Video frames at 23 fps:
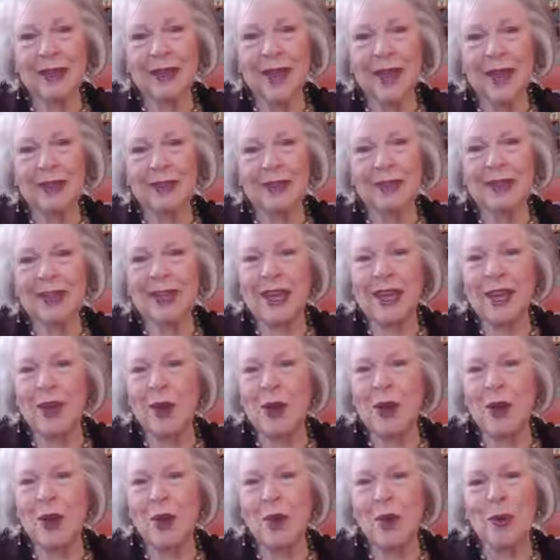and say,
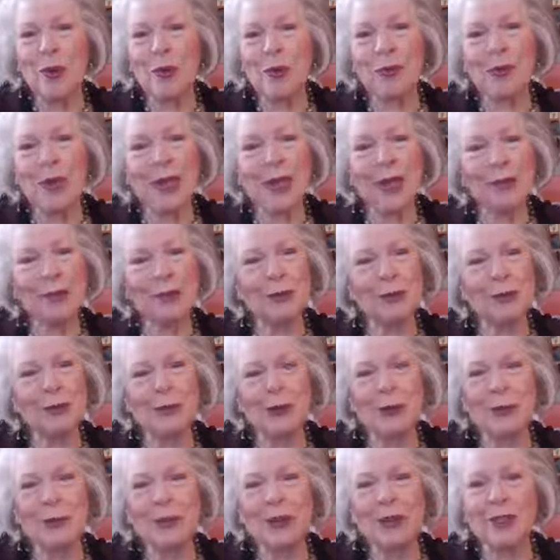oh, thank you
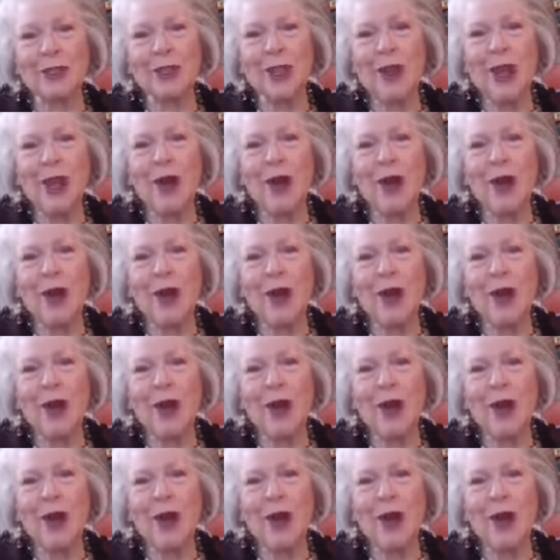so much.